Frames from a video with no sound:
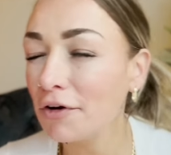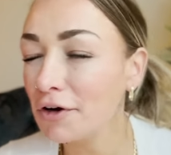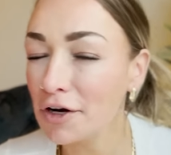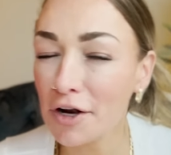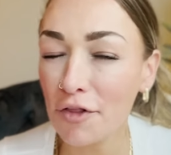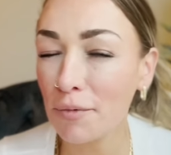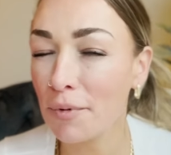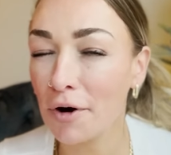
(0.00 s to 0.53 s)
in
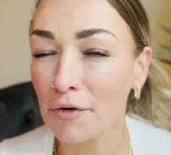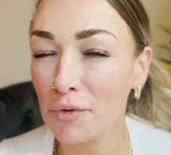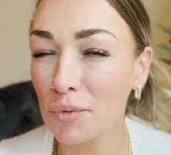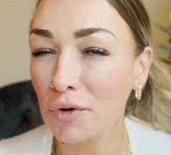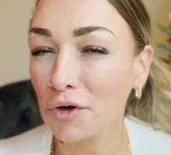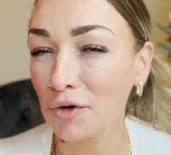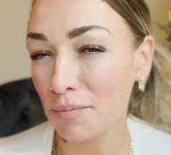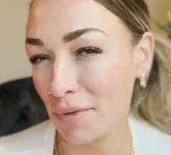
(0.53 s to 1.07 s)
another part of the
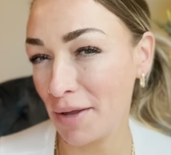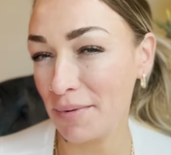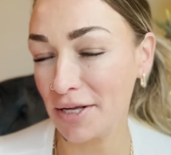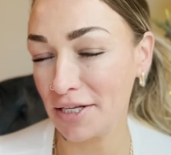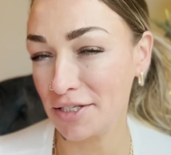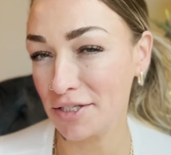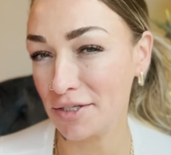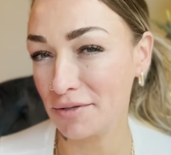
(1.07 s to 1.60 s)
world, maybe
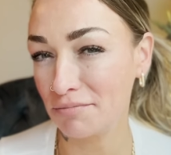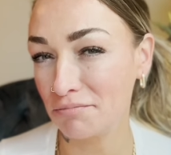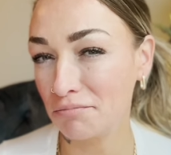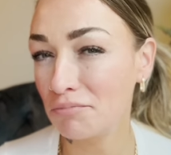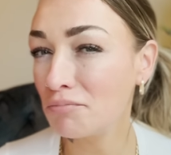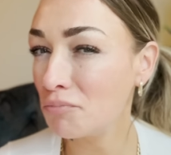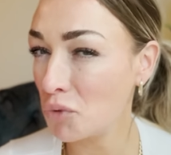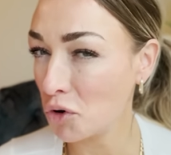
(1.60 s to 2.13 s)
it's
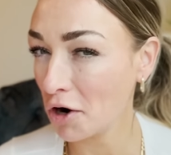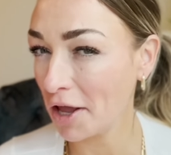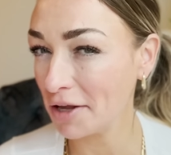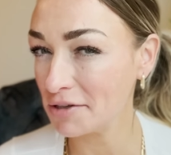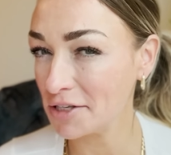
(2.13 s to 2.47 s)
morning.